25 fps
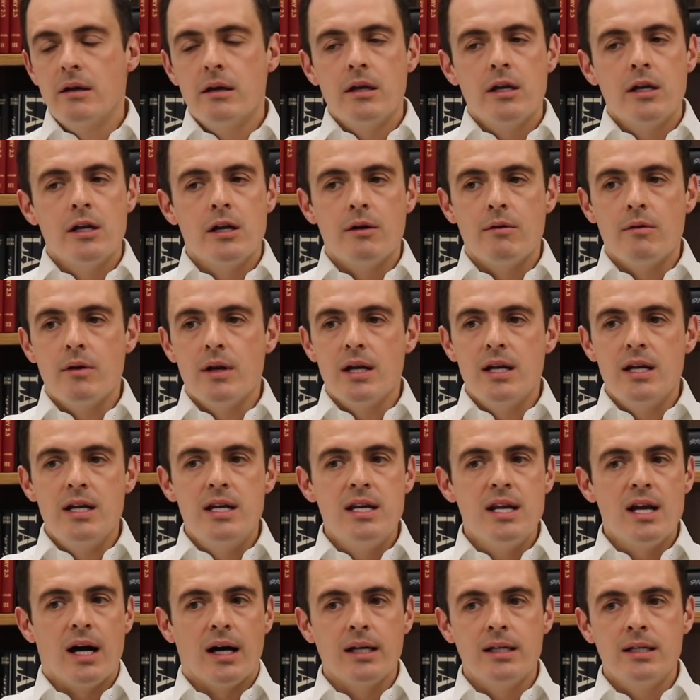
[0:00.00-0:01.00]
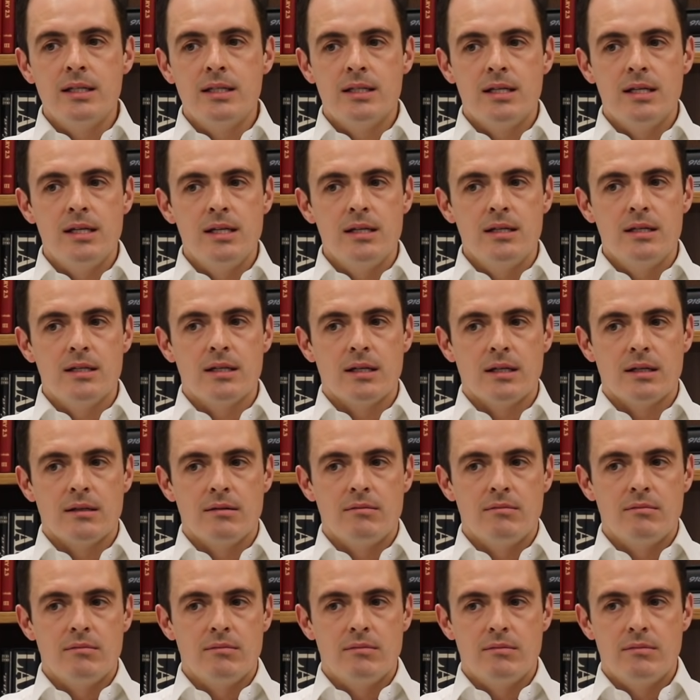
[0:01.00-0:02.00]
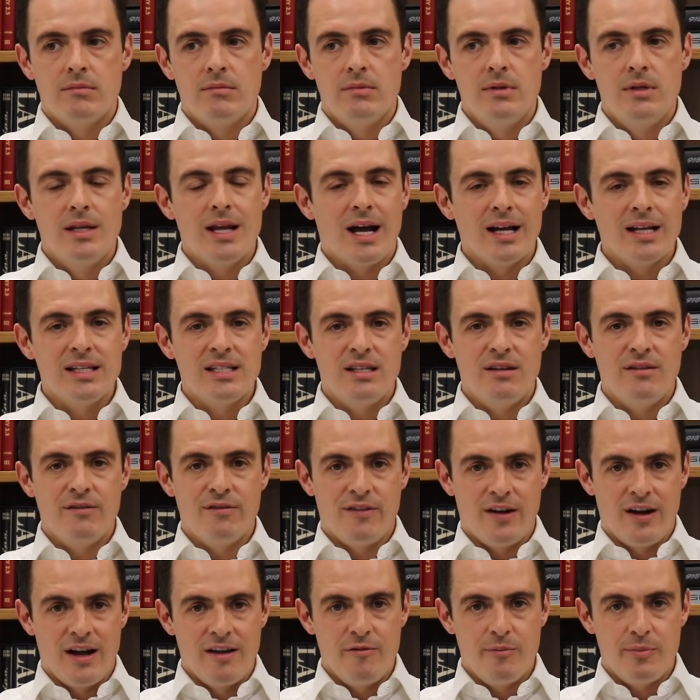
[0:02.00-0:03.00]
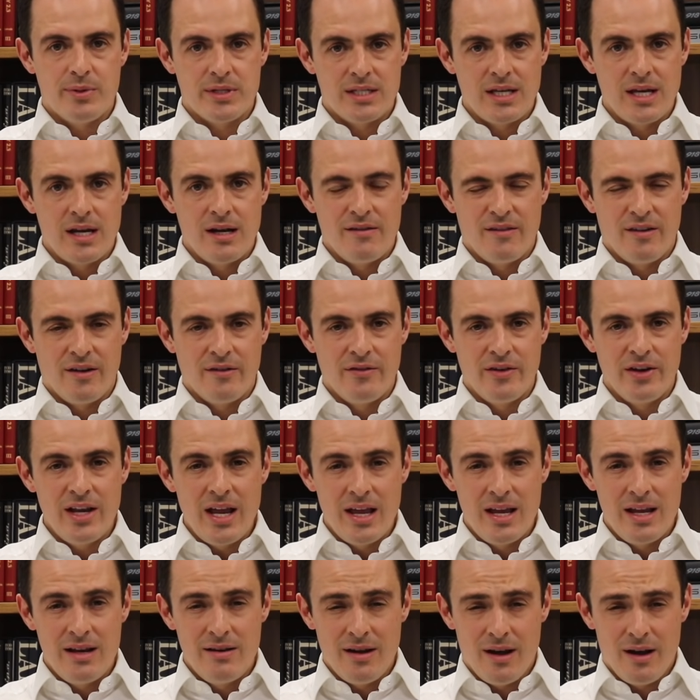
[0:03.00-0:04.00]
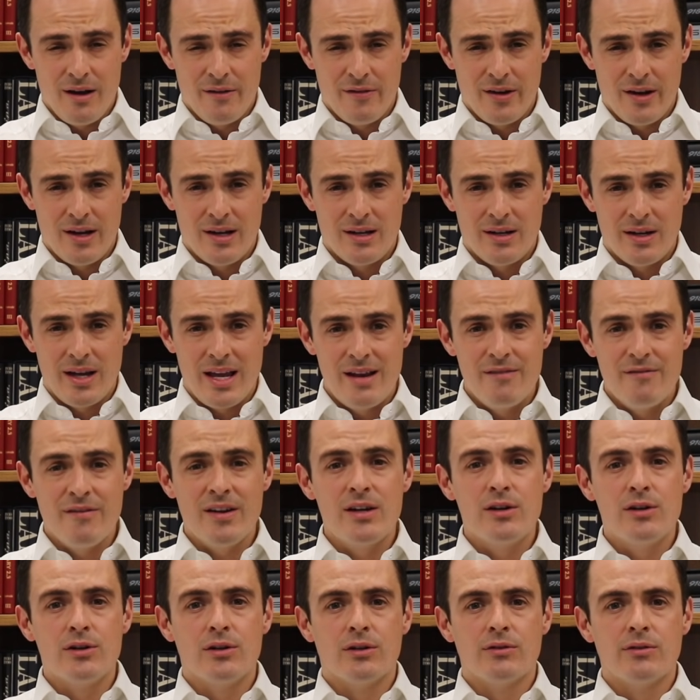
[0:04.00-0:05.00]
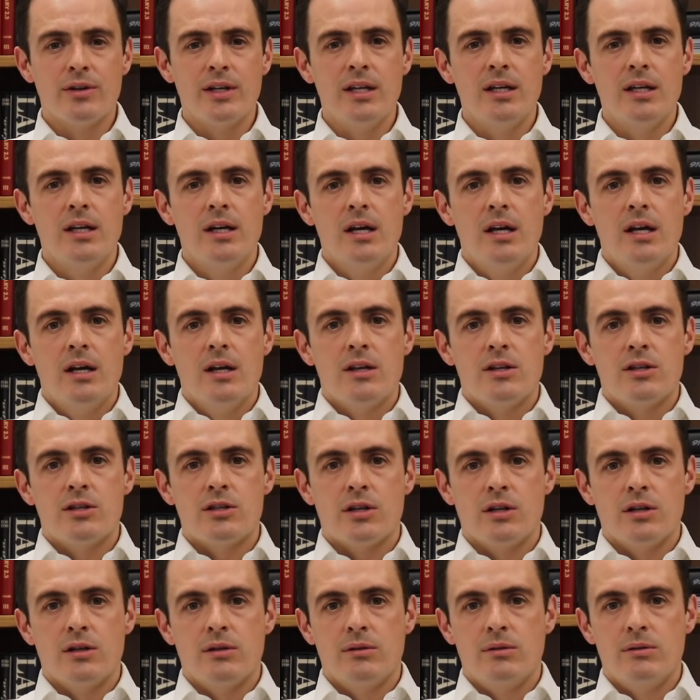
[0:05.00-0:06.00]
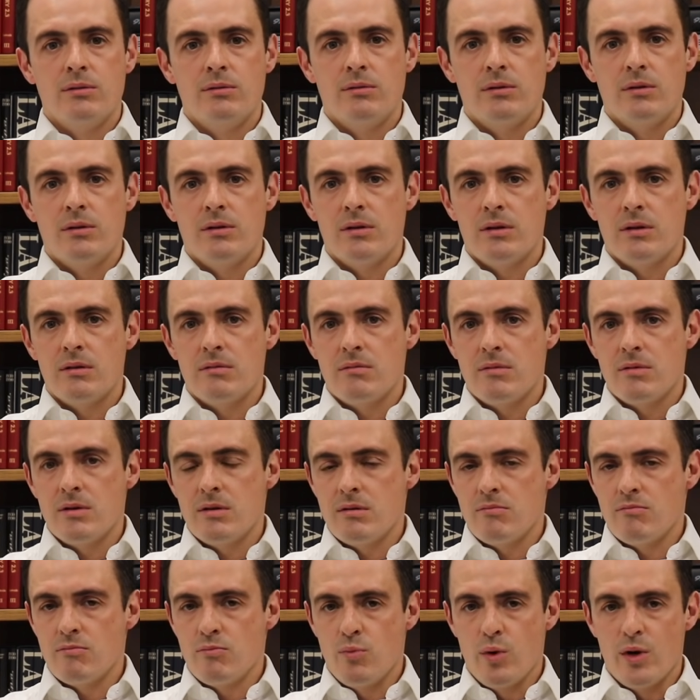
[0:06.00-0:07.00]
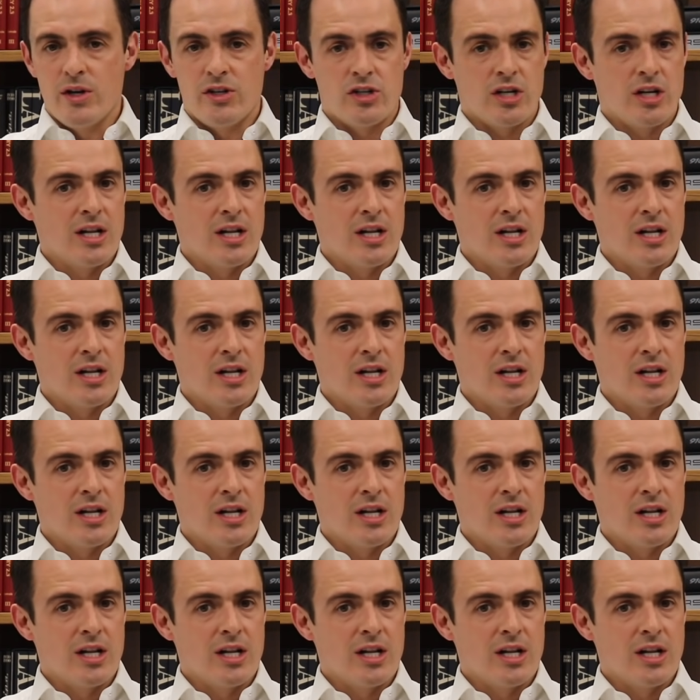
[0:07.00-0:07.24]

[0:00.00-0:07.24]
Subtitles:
you know, 90 to 95% of our inventory. So, which